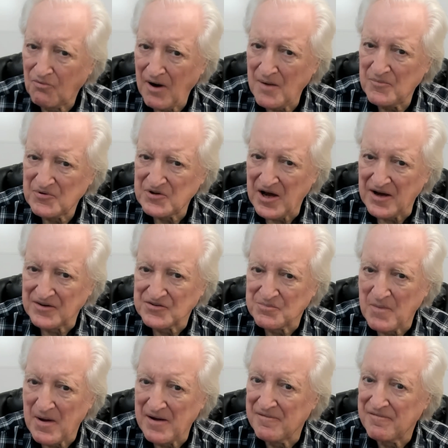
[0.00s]
RAM stacks
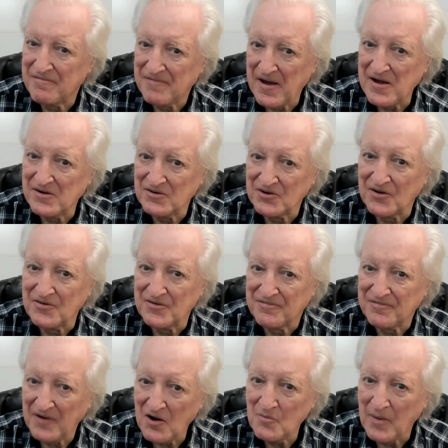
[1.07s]
may have failed on the
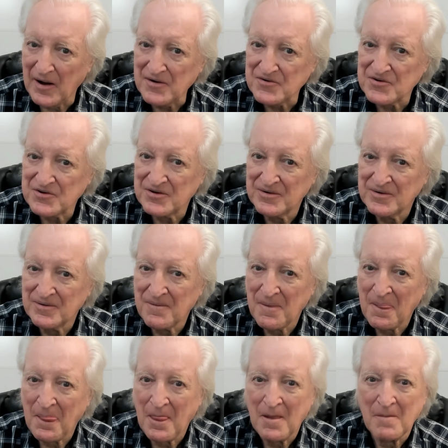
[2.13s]
flow bench,
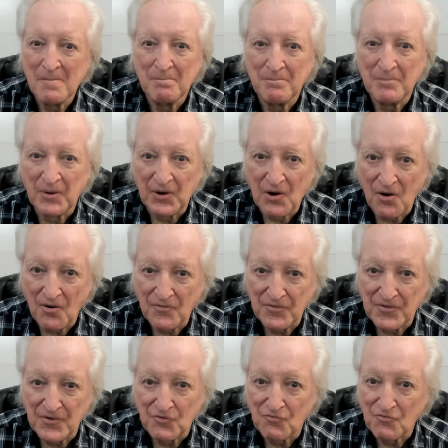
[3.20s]
but
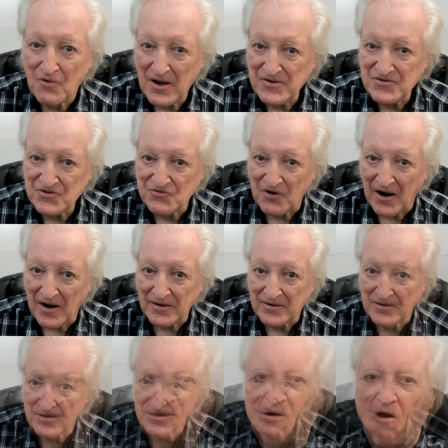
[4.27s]
on the racetrack,
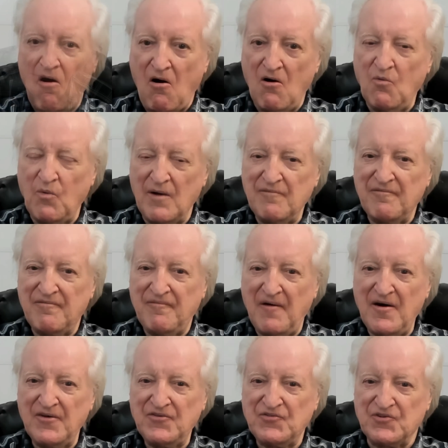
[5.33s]
the car went
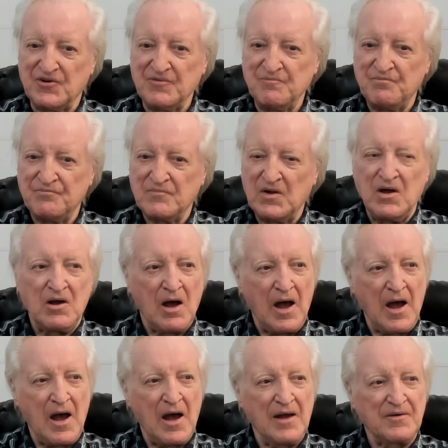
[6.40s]
faster.
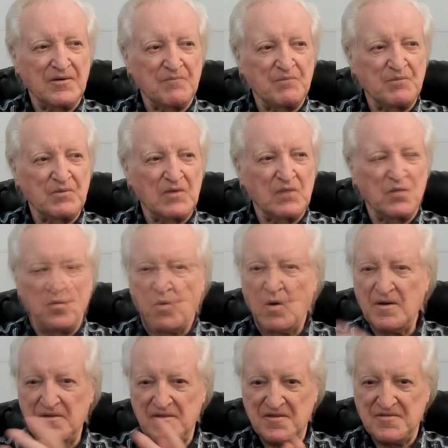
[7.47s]
And
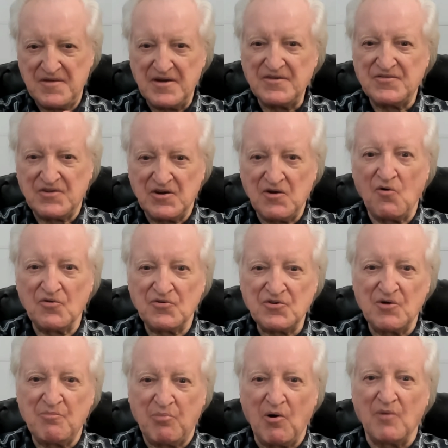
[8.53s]
one of the things that
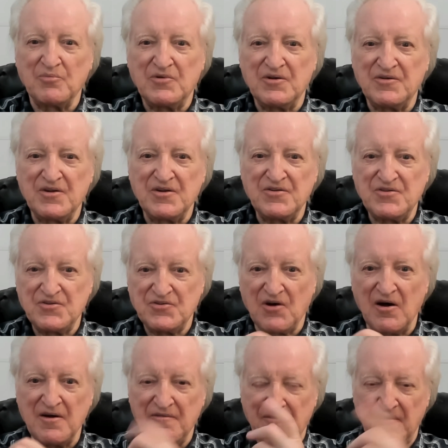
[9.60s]
also prompted this is
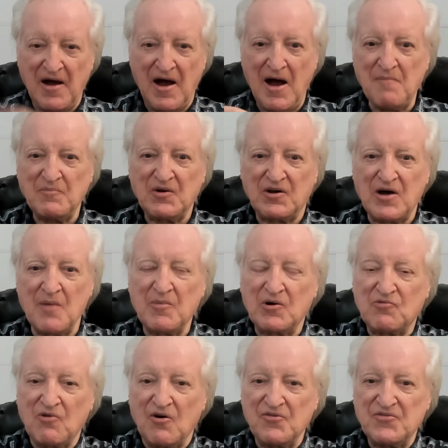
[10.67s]
I happened to come
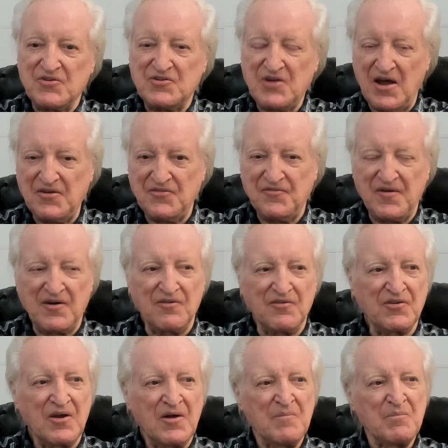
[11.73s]
across the test figures,